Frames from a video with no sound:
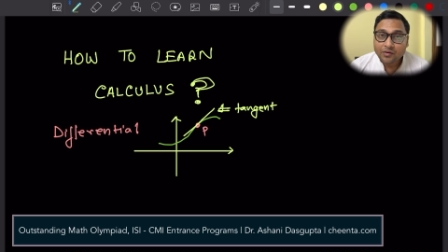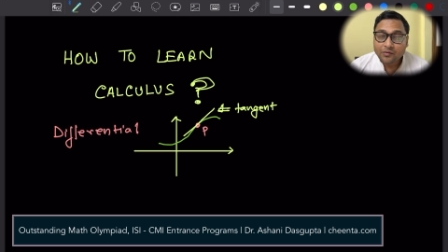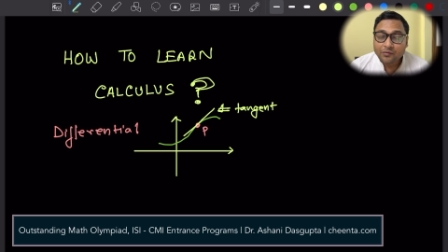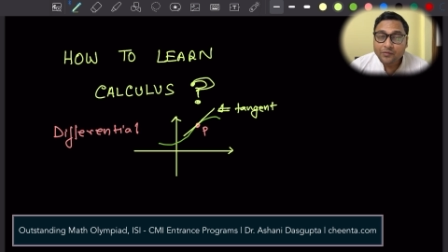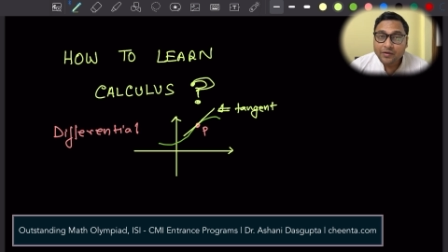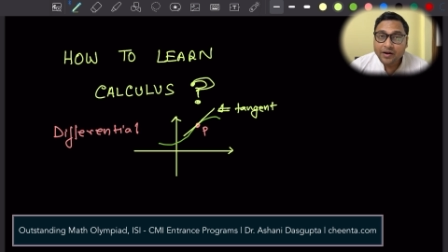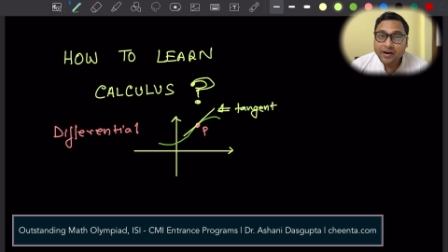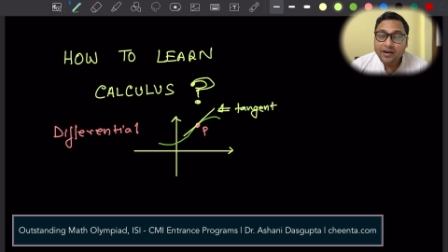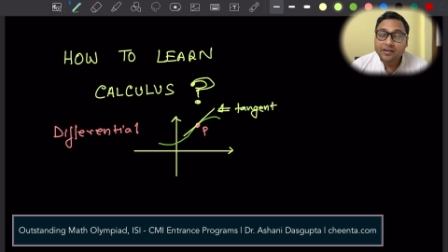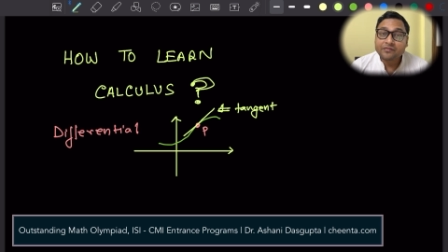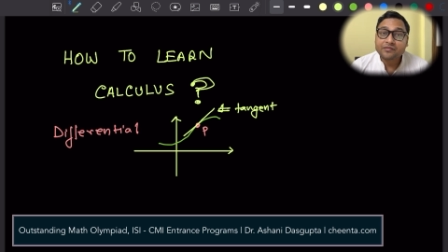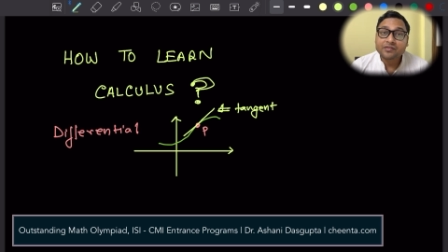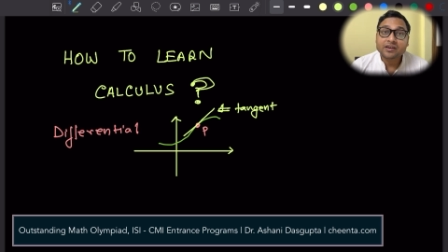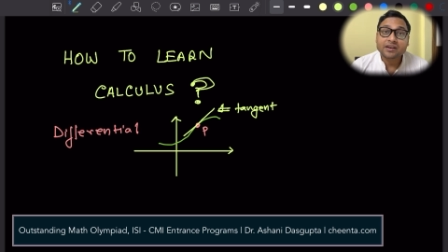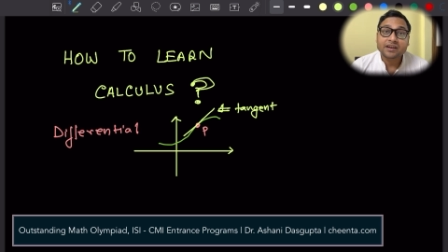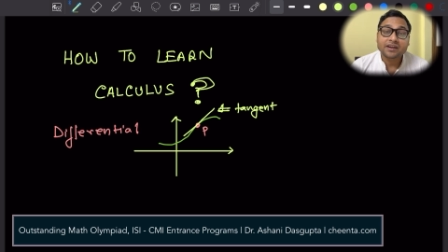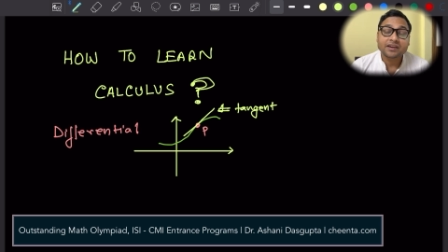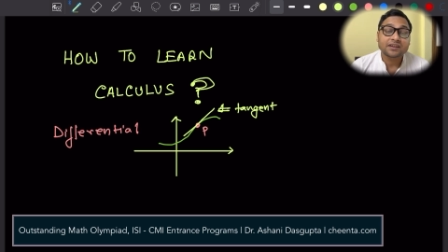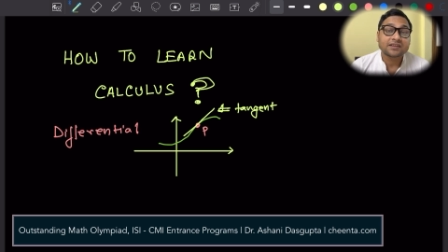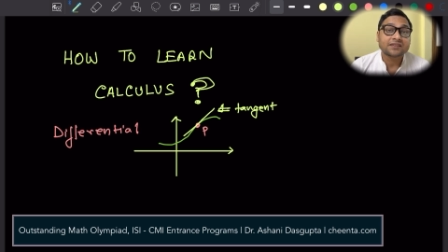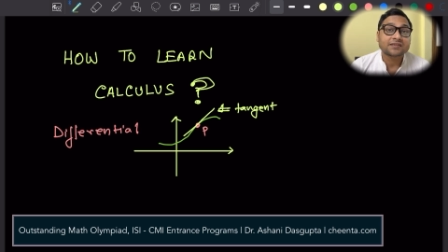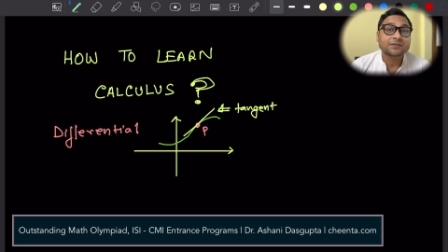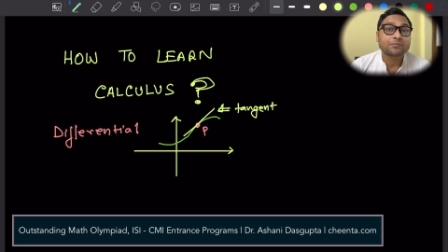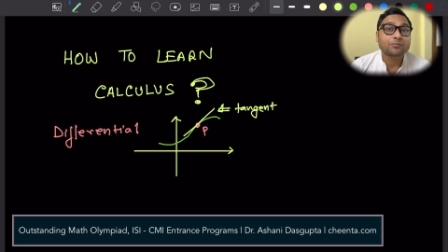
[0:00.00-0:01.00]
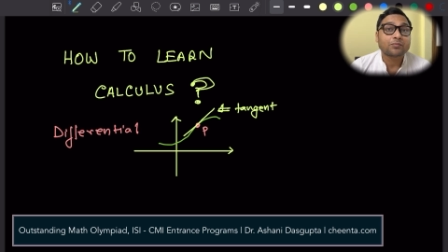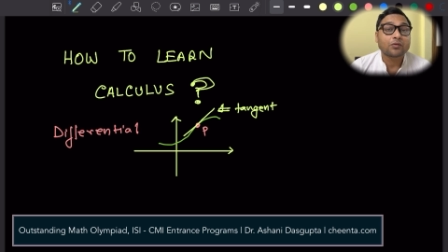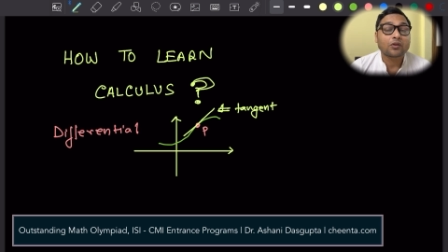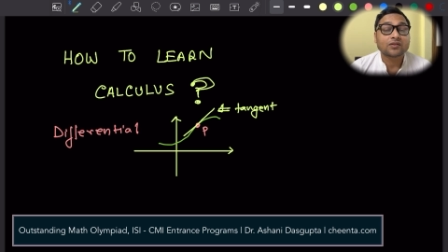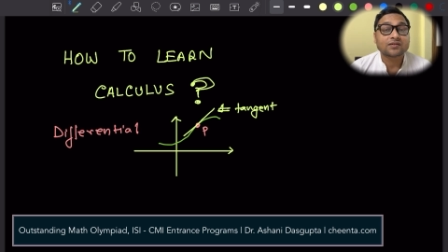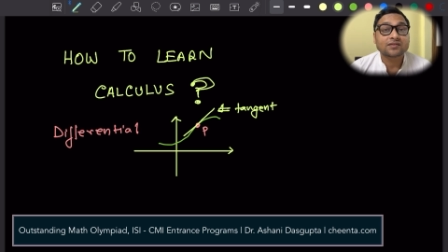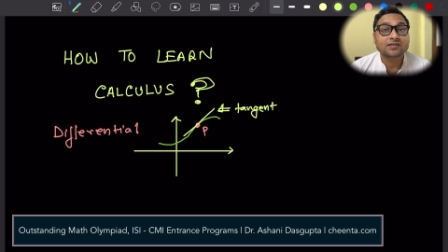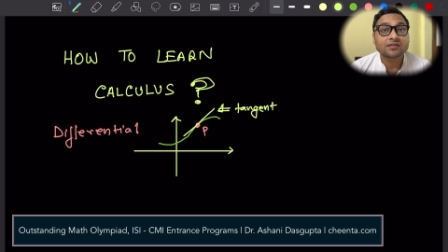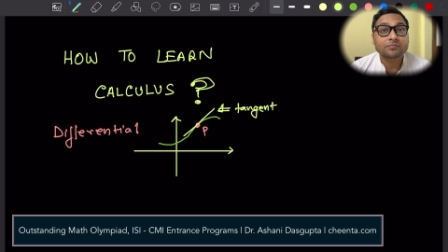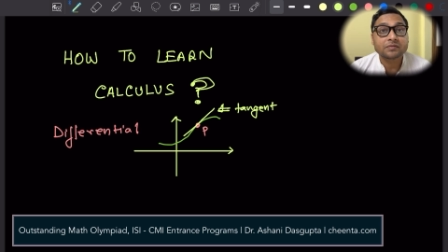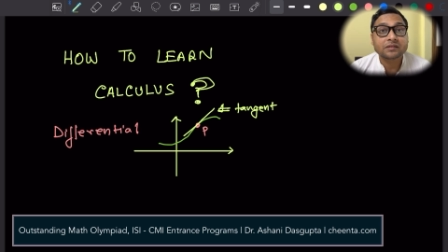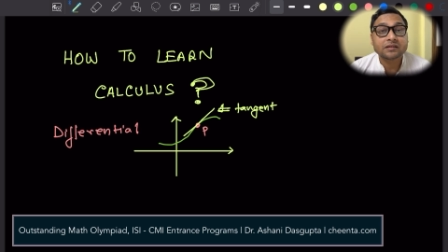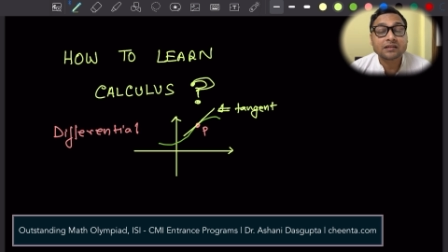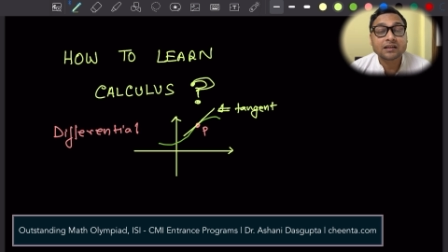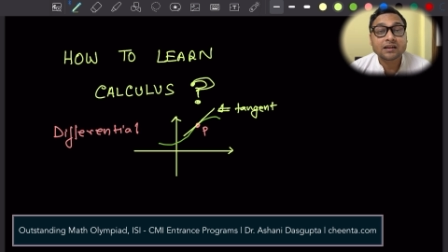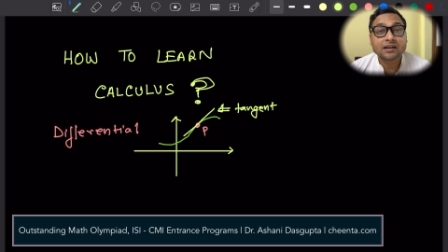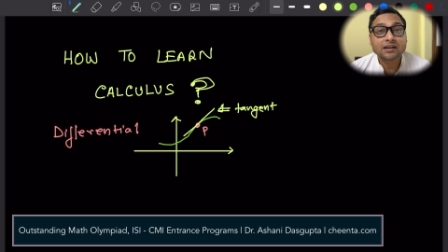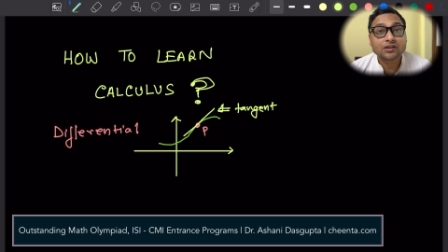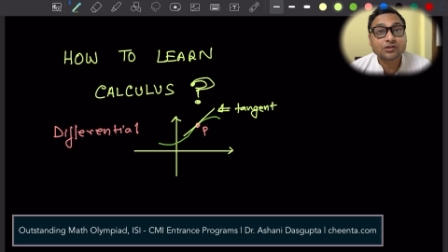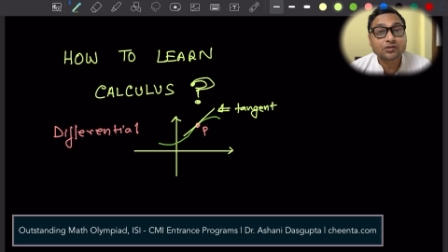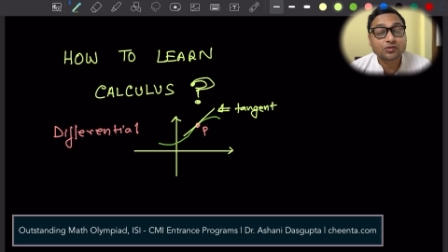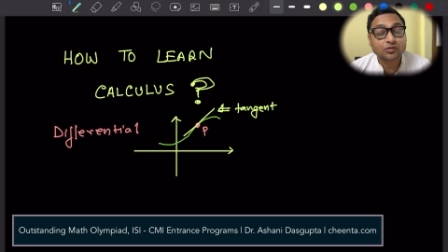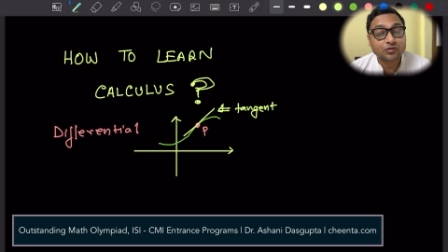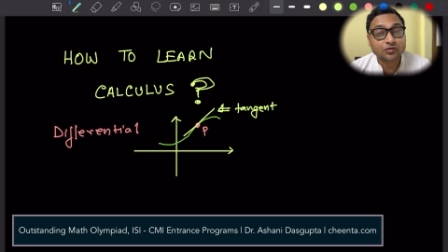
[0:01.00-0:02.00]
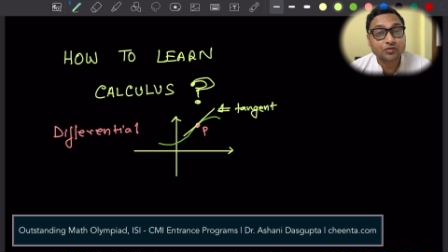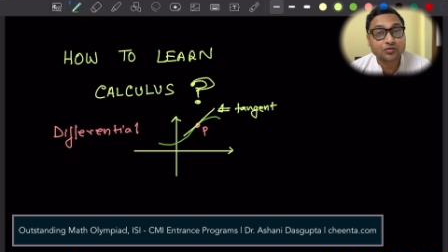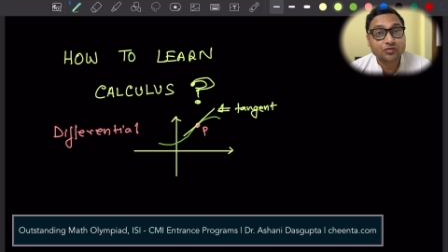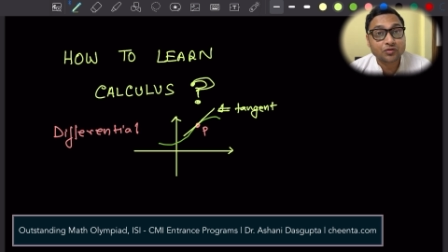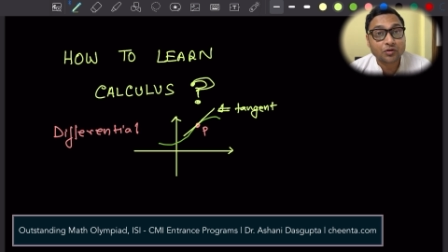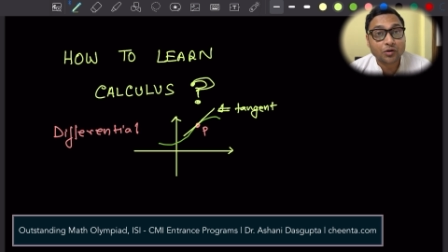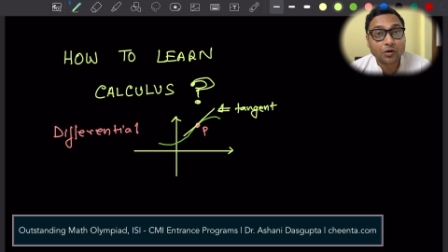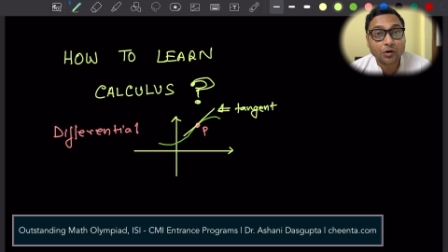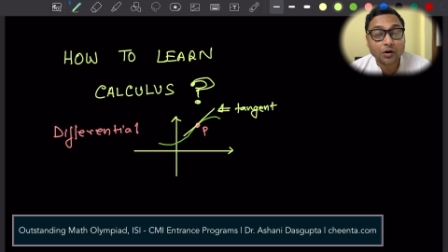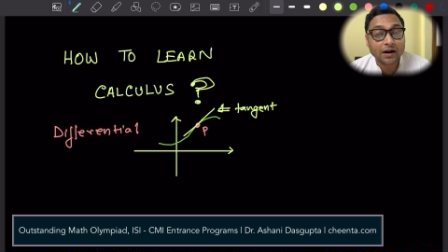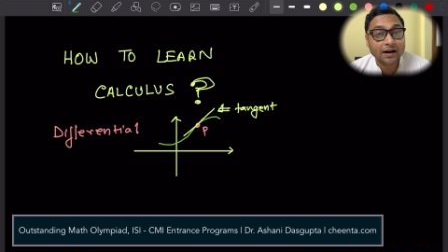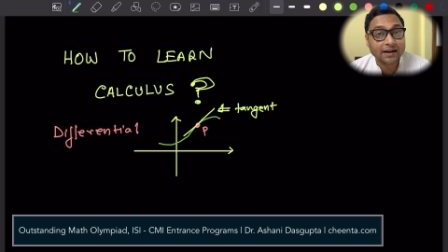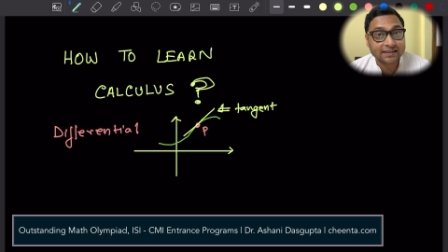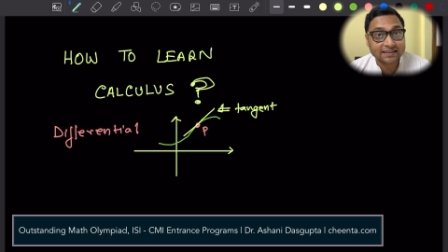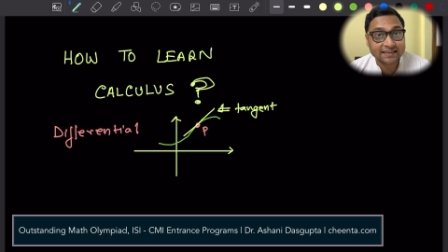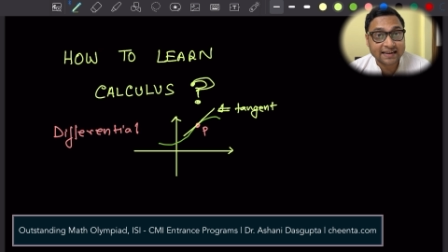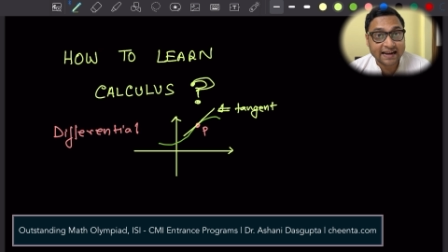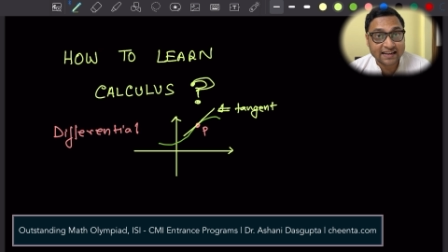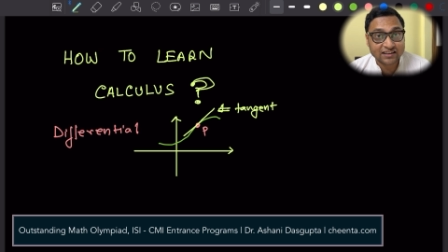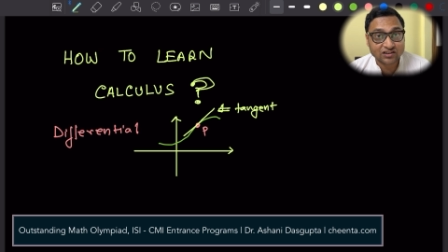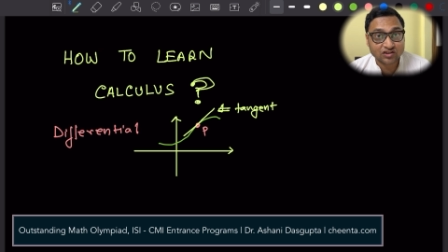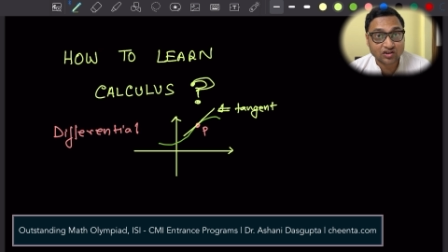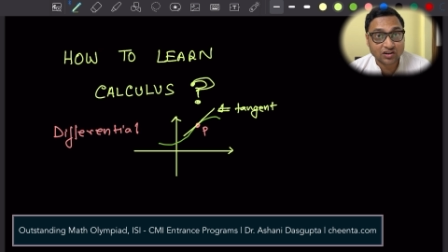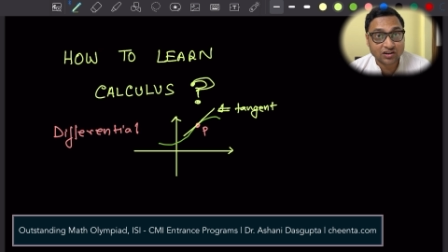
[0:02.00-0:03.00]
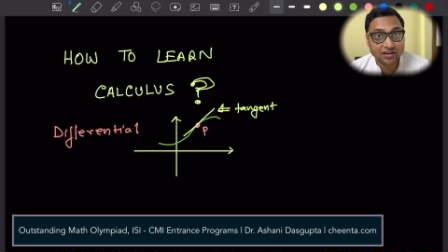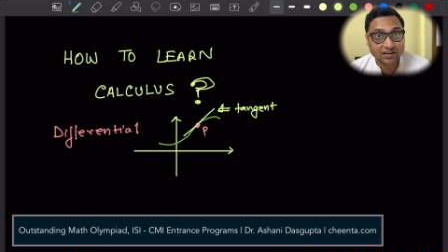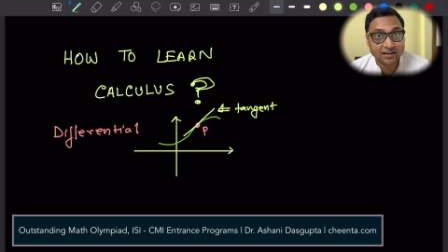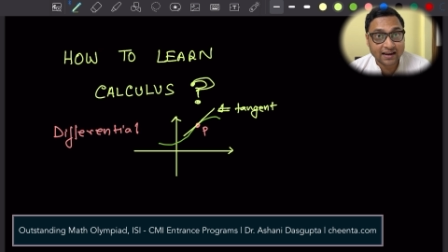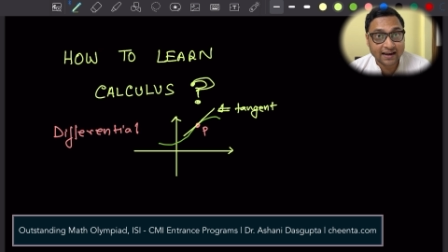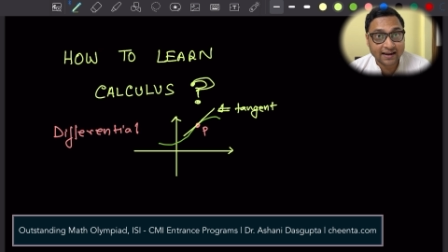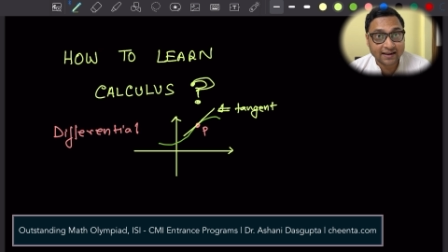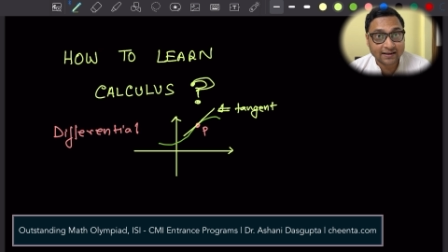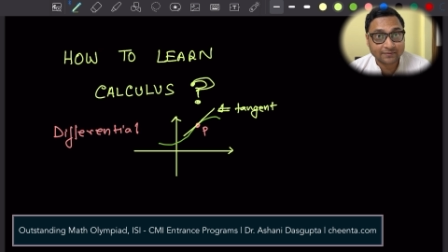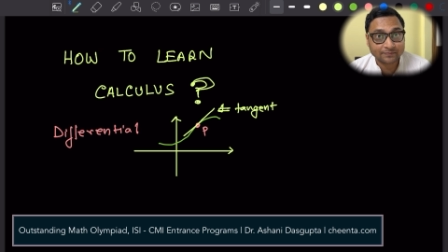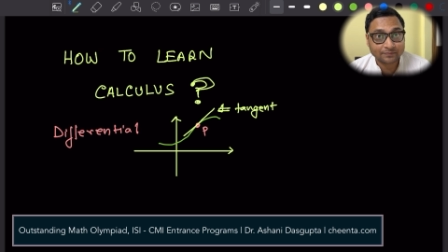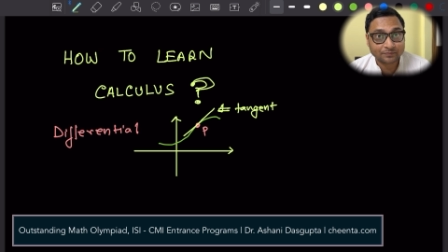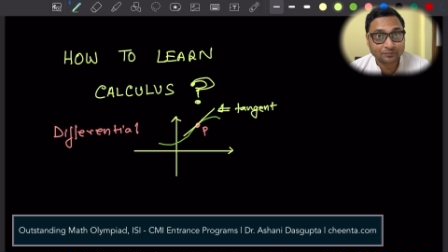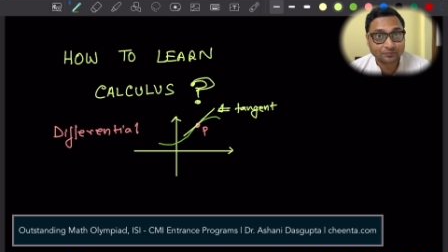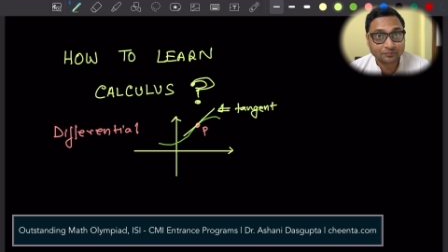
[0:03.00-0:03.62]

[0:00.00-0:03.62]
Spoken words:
wherever it is possible to draw a tangent line.